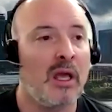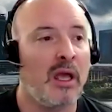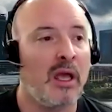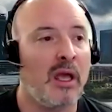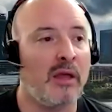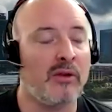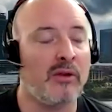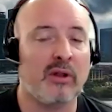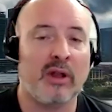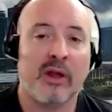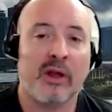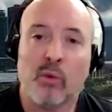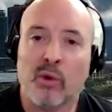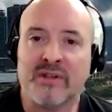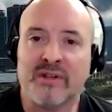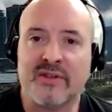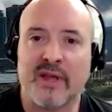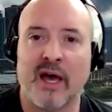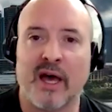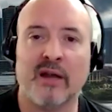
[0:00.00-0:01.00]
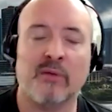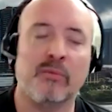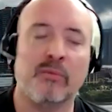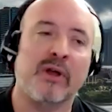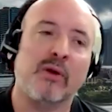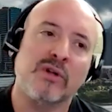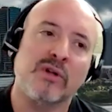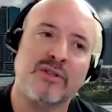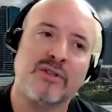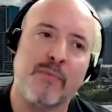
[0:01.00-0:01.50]
And they're like, what's that? And I'm
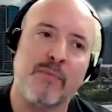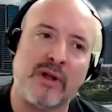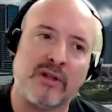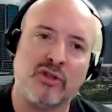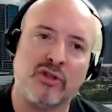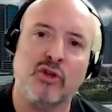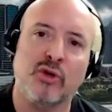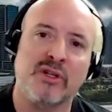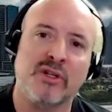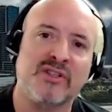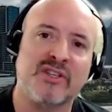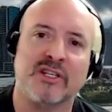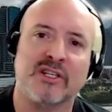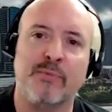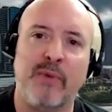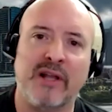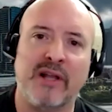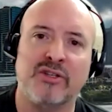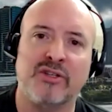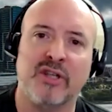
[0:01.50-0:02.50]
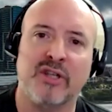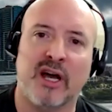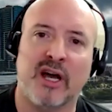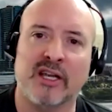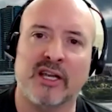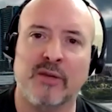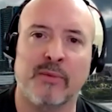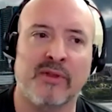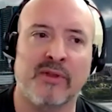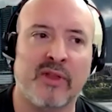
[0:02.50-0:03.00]
like, well, it's about two to six page
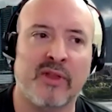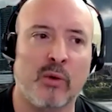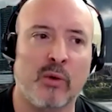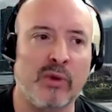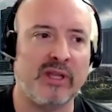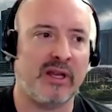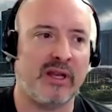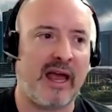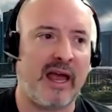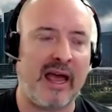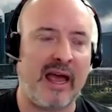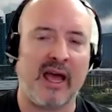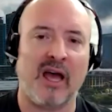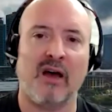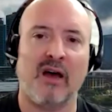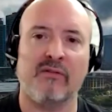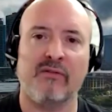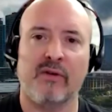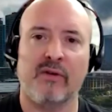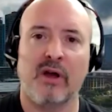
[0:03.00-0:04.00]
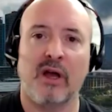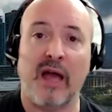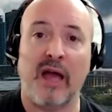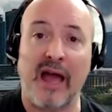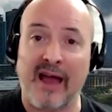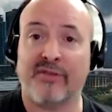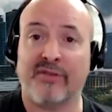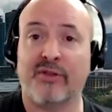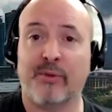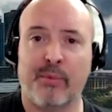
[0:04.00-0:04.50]
document that we can have
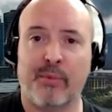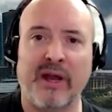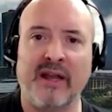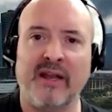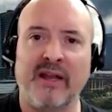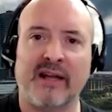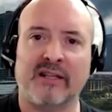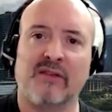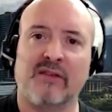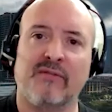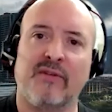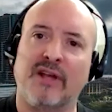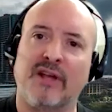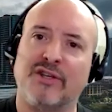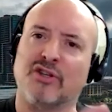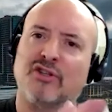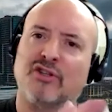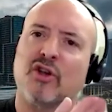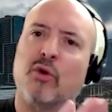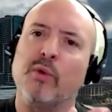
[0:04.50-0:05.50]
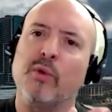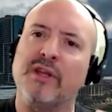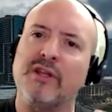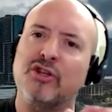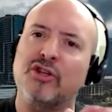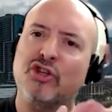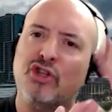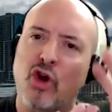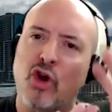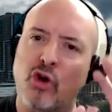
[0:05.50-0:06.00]
at the brand activation. So we can
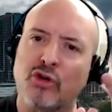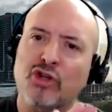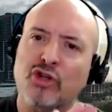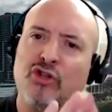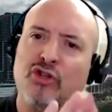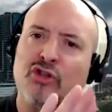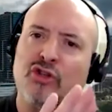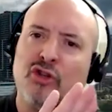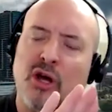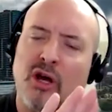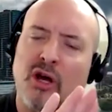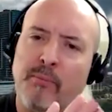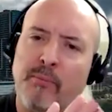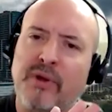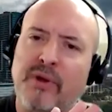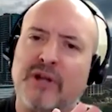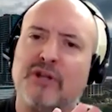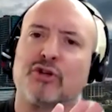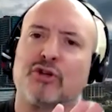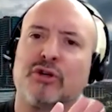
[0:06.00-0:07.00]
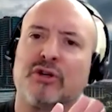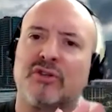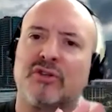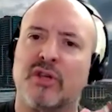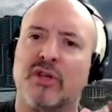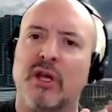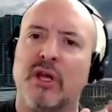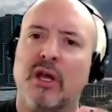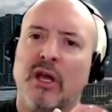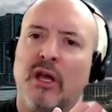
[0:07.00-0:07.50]
show uh, pictures,
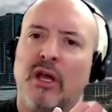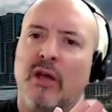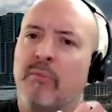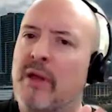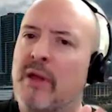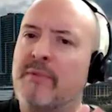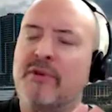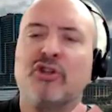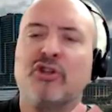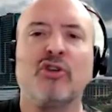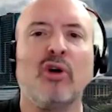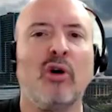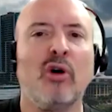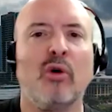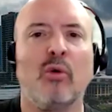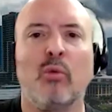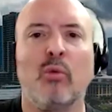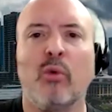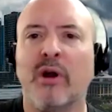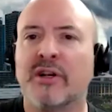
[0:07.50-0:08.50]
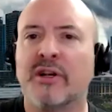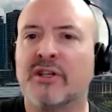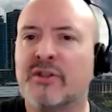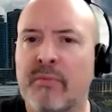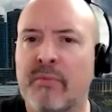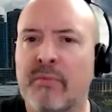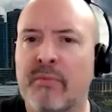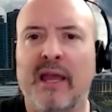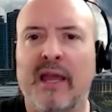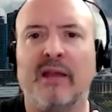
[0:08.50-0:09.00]
maybe show where it's
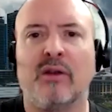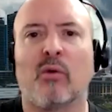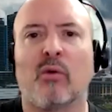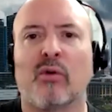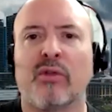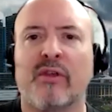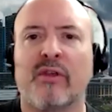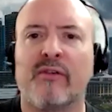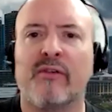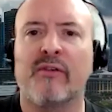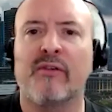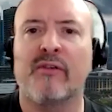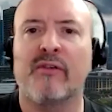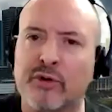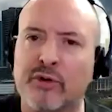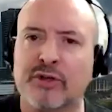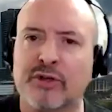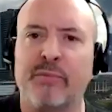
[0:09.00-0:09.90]
made or the founder's